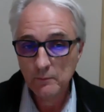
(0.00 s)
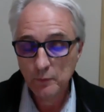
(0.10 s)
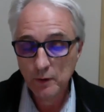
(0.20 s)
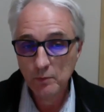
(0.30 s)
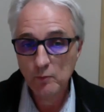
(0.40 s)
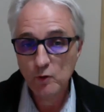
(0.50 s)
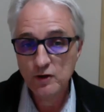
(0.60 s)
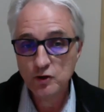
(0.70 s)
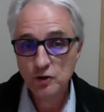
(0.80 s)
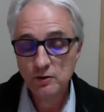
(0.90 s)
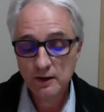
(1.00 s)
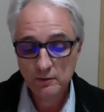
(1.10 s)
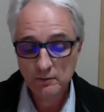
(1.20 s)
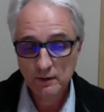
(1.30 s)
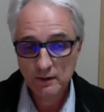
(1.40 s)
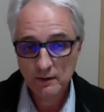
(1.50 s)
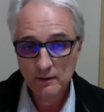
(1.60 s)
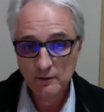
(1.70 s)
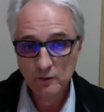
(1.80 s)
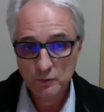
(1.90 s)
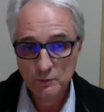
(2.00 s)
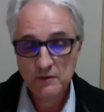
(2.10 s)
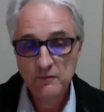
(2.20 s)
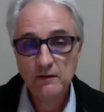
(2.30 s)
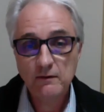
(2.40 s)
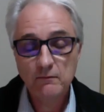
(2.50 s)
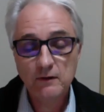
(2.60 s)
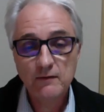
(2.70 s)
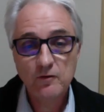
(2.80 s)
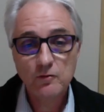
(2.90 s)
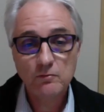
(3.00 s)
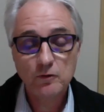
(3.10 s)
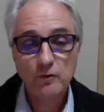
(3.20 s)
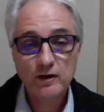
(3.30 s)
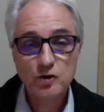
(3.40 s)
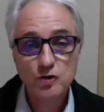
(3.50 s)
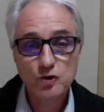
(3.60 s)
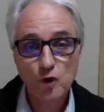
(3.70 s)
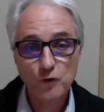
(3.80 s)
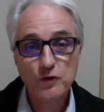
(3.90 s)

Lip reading: problem question and your specific given direction is not to